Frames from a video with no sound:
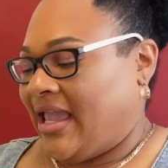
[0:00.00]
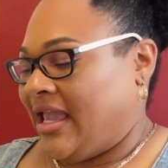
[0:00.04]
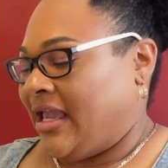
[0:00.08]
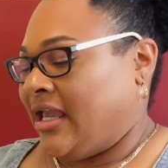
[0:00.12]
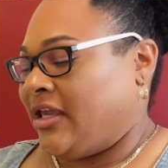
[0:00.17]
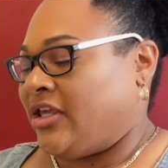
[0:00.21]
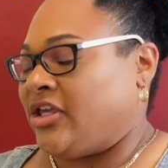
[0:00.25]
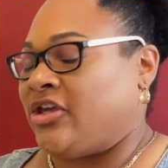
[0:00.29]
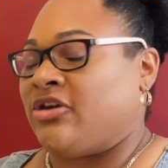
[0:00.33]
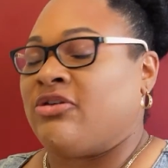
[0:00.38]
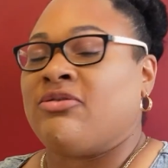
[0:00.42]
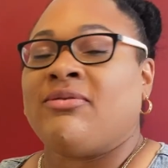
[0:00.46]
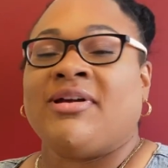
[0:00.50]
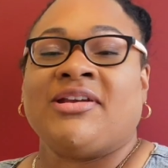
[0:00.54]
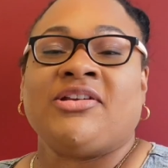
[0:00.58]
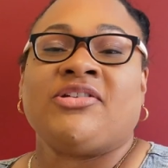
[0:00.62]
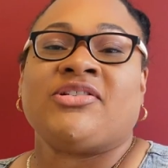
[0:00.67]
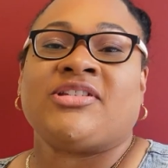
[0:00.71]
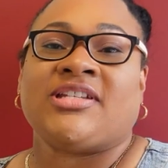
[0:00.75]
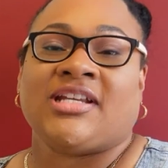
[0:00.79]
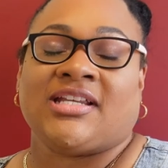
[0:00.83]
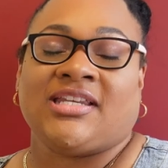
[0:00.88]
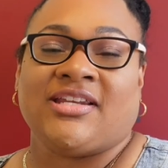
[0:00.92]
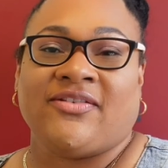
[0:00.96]
You and your
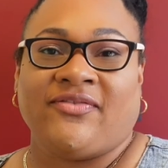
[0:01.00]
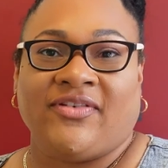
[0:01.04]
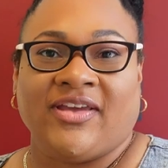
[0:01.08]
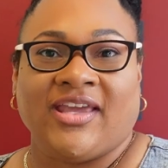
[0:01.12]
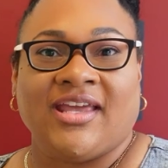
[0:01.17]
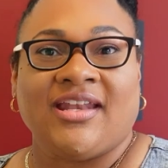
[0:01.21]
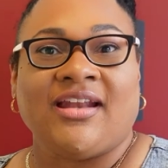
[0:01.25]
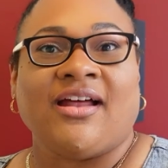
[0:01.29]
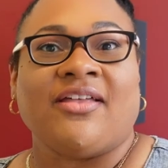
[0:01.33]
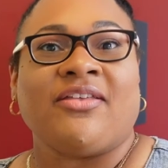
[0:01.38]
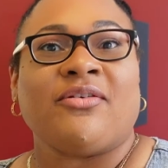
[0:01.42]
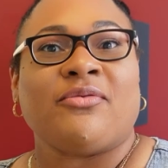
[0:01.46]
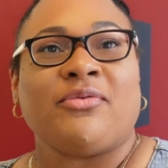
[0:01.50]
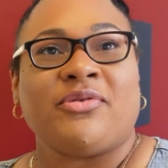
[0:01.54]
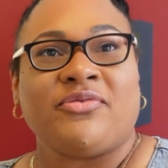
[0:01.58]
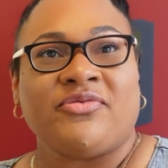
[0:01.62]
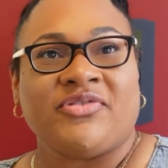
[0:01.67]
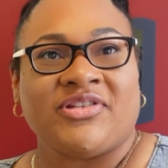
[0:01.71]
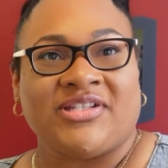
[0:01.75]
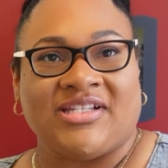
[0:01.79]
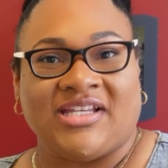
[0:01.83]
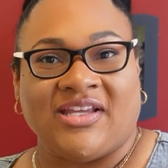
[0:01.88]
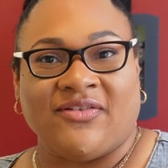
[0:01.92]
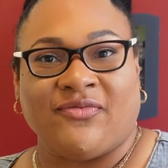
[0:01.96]
significant other would
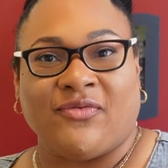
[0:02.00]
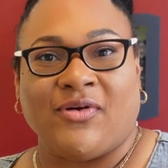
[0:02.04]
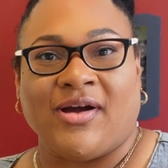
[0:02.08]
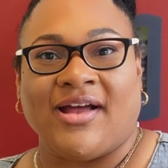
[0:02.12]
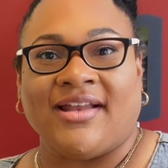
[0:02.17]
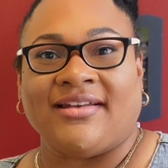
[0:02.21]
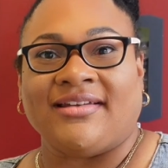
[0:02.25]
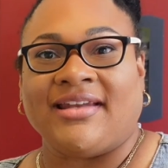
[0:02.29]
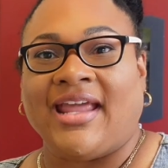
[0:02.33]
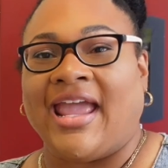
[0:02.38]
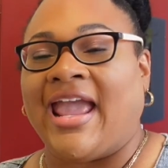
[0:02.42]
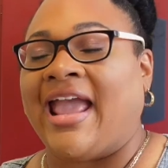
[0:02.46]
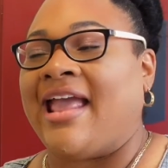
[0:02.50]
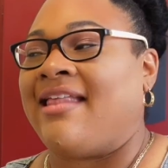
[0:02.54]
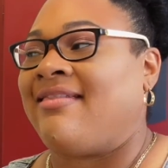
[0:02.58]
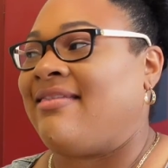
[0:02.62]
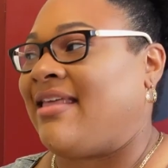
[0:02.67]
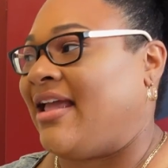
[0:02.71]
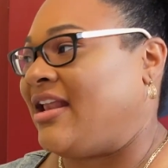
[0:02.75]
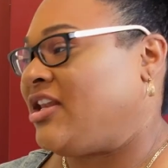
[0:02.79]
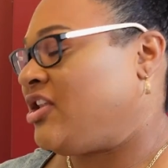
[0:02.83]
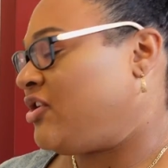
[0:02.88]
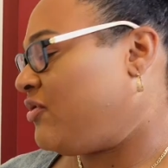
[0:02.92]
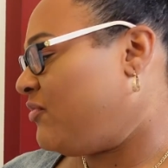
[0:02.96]
receive one, and
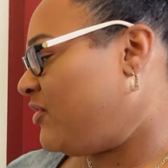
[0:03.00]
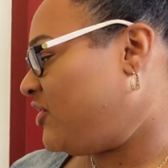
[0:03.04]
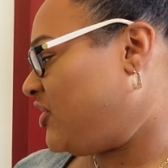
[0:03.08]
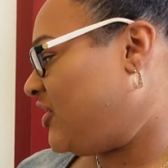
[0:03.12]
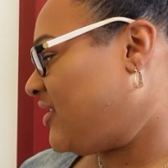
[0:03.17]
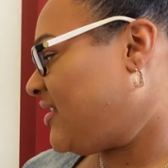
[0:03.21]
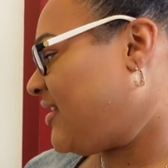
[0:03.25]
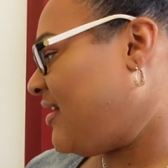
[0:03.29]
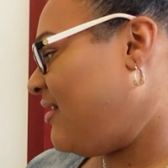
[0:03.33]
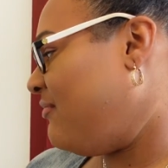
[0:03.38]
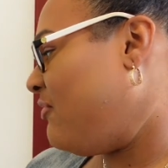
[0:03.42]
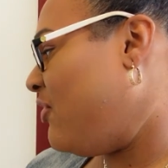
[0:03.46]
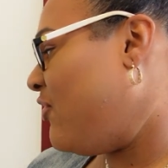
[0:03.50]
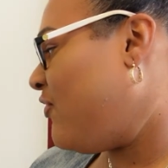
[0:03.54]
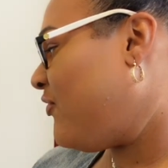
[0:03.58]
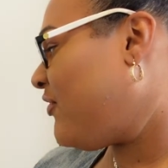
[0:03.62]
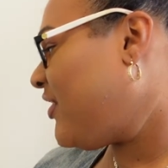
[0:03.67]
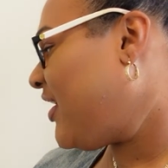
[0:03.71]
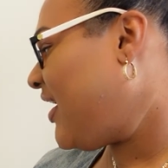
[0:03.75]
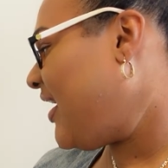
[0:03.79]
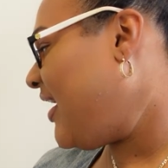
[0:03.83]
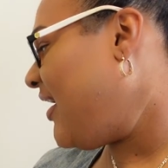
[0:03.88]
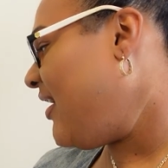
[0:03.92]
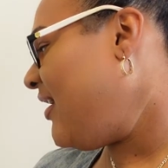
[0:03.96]
then you would just come over
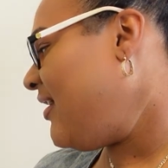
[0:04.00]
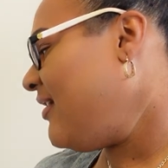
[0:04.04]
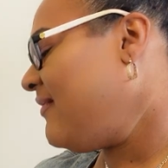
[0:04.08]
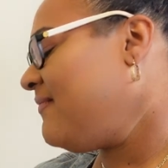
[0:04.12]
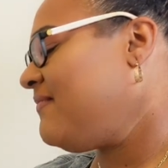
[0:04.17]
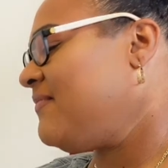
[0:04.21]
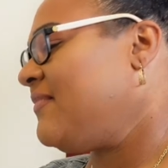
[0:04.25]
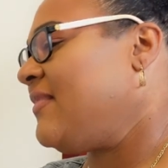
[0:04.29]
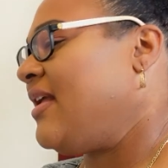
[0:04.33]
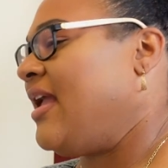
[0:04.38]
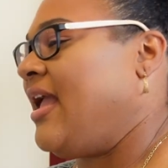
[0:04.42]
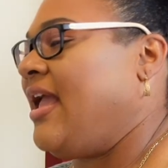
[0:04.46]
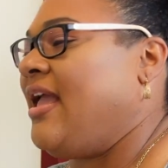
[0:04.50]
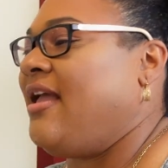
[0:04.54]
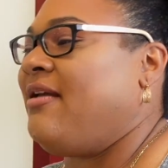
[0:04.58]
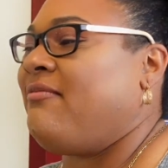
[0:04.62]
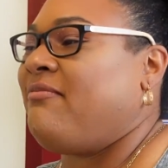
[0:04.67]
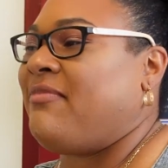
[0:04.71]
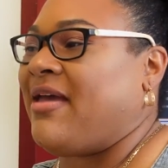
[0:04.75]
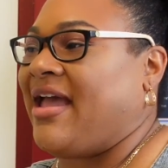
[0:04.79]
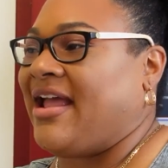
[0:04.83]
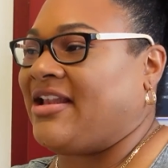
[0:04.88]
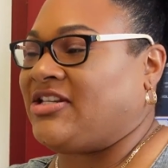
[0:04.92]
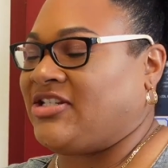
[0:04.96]
here and
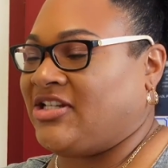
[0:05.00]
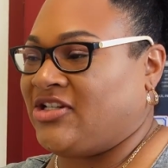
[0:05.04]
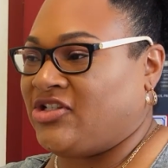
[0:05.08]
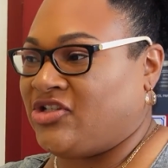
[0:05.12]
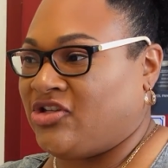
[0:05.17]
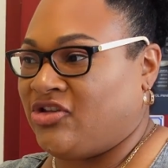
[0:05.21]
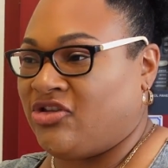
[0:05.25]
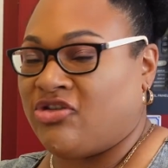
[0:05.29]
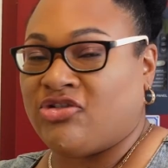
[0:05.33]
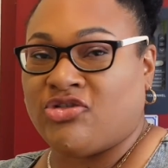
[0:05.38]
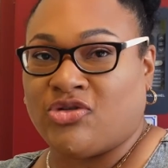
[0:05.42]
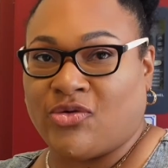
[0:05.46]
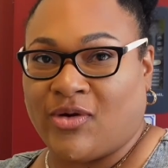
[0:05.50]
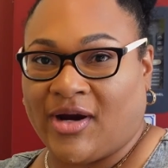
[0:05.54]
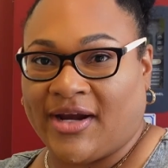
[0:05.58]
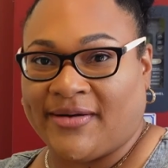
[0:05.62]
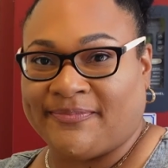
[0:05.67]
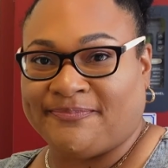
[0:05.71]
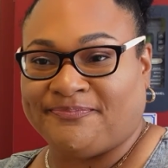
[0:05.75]
badge into the door.